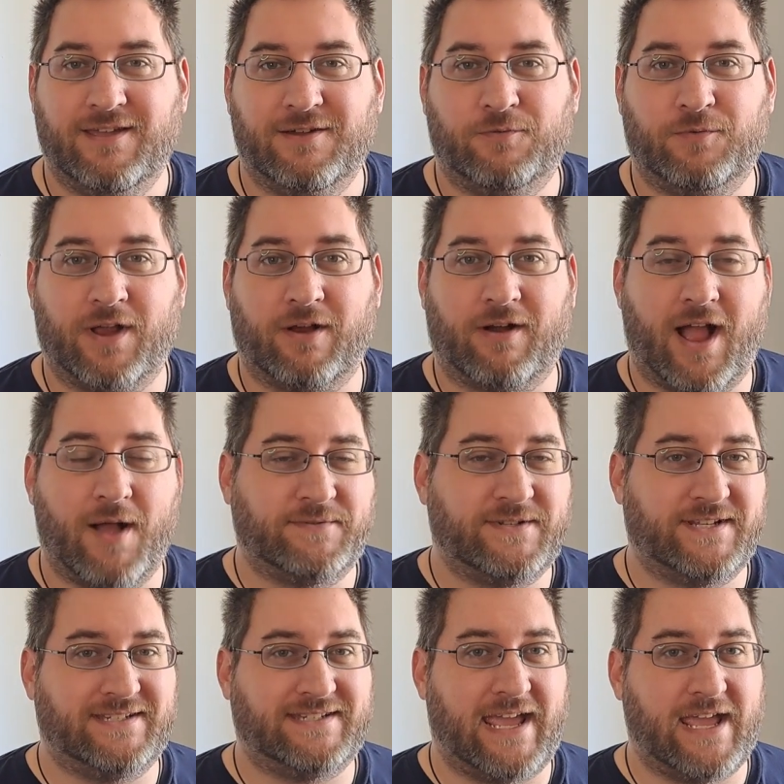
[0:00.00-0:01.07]
We are up
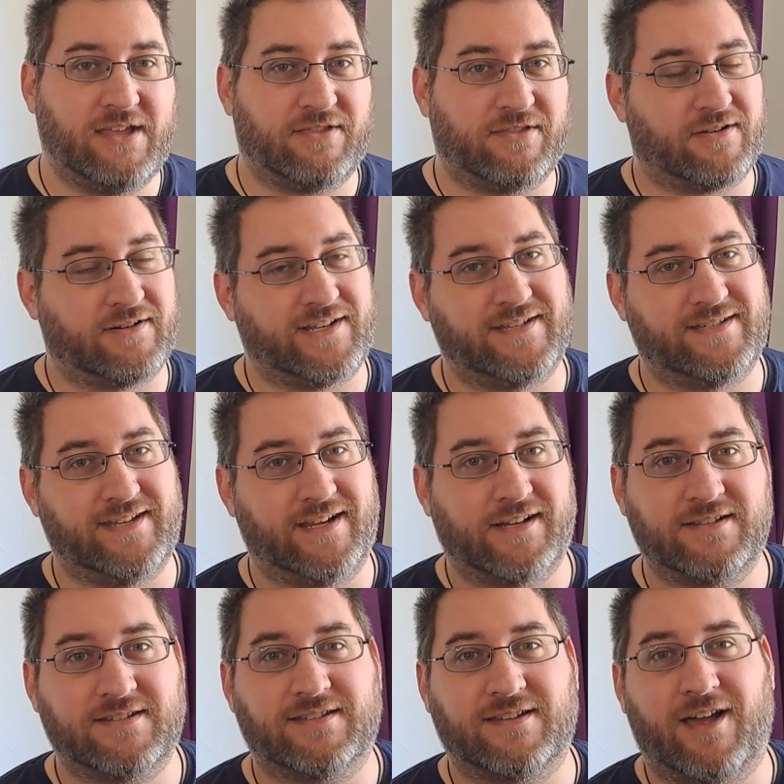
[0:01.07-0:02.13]
to day
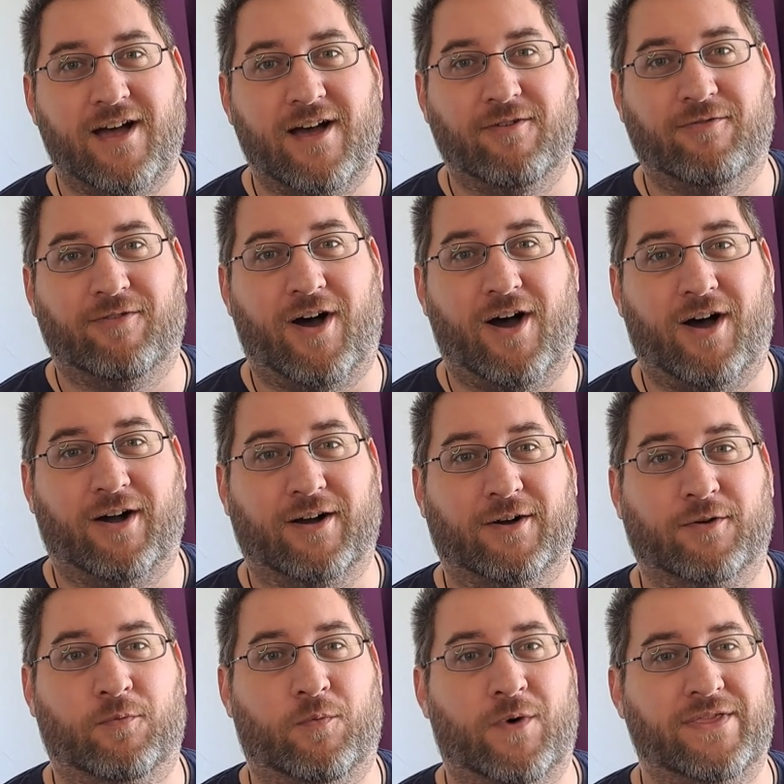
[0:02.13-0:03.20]
36 of
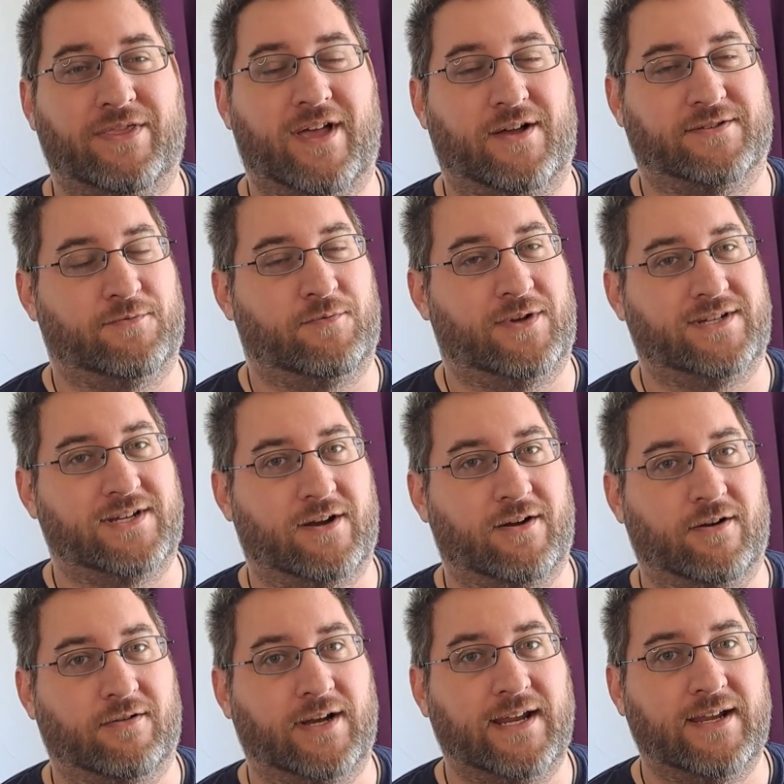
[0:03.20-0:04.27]
our 1001
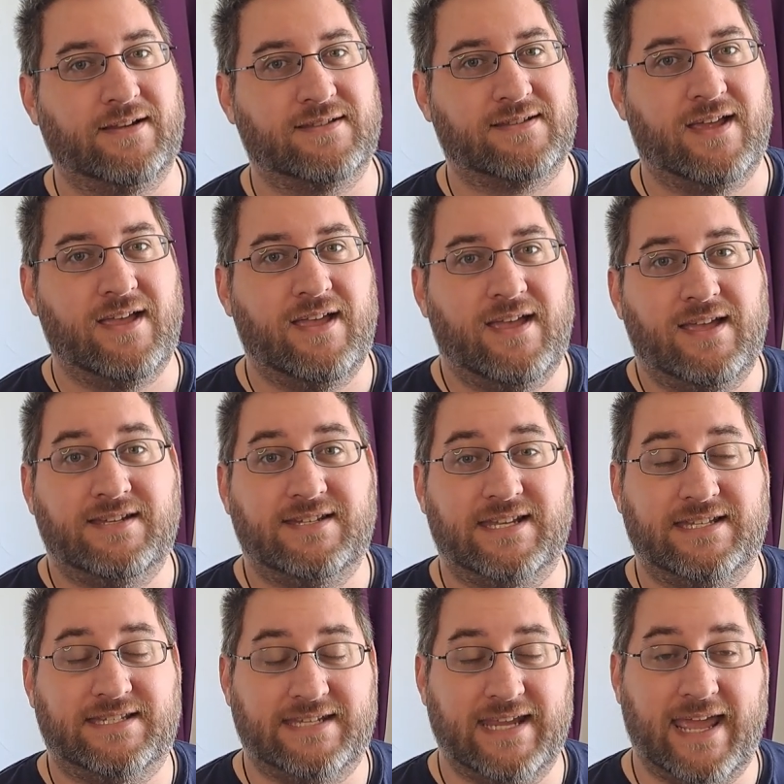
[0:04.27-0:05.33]
Tarot readings.
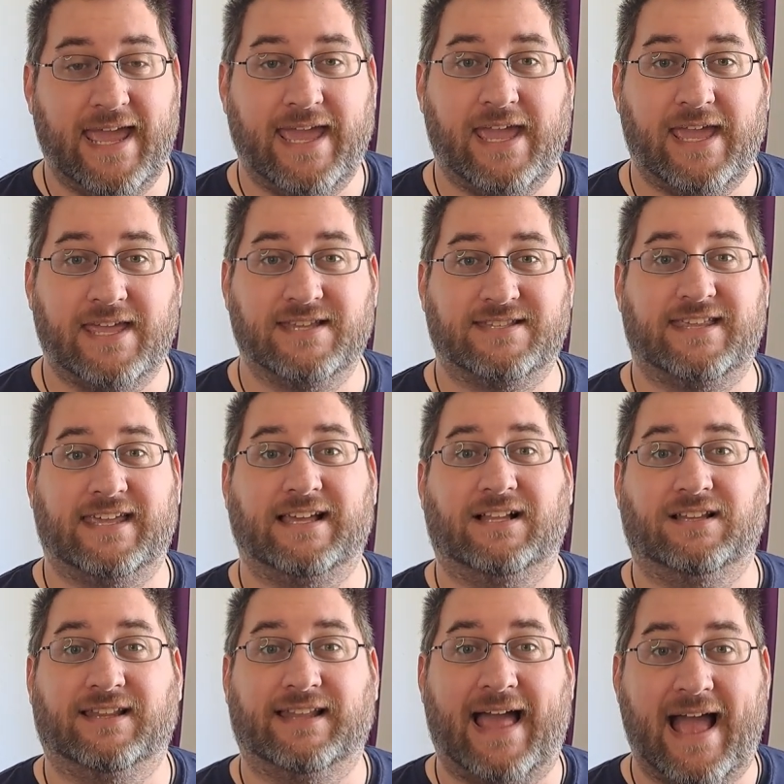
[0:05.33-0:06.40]
Today is the
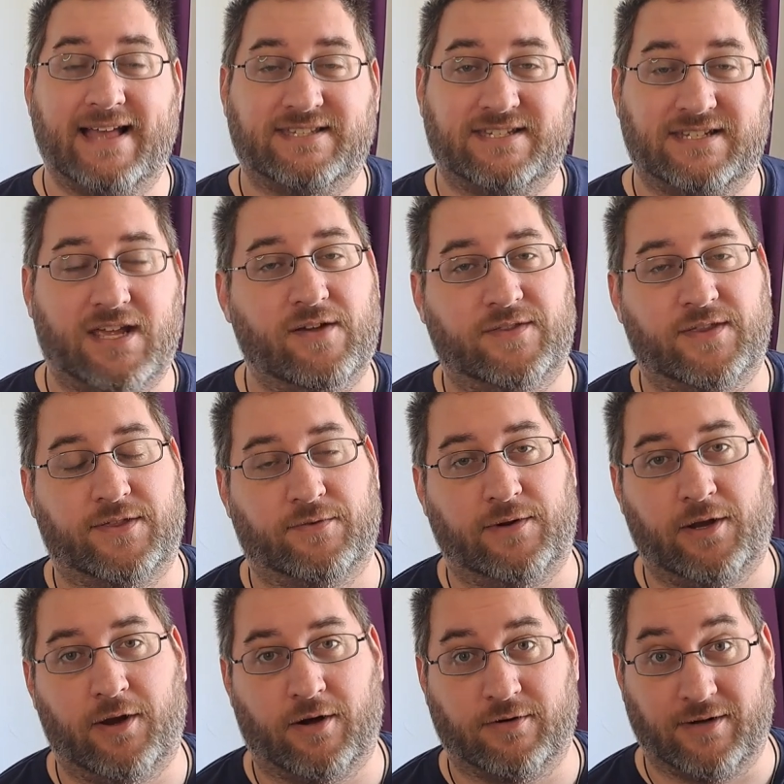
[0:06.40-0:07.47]
last of the
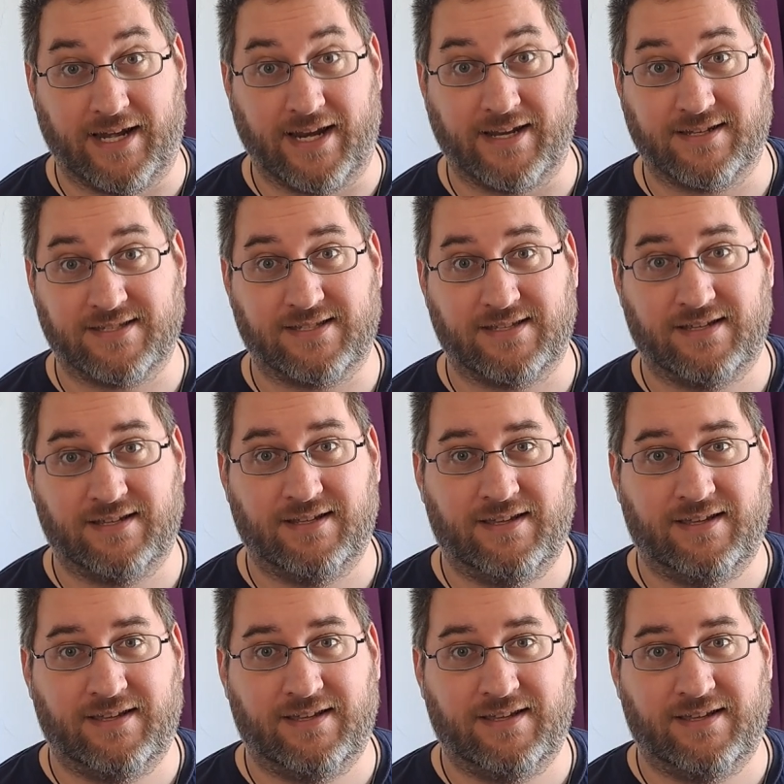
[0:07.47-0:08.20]
three card readings.